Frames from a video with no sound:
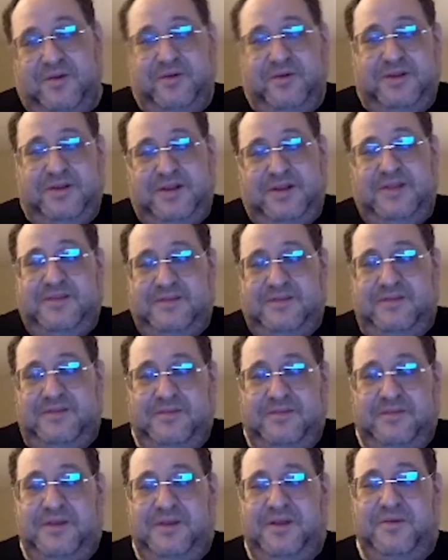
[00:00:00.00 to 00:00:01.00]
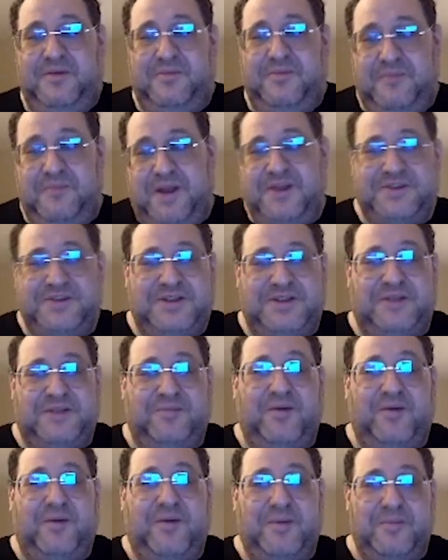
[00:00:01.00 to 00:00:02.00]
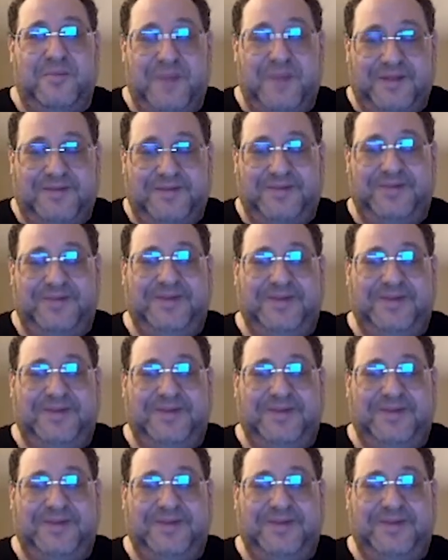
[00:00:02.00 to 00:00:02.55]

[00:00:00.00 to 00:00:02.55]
or at least, manage that problem better.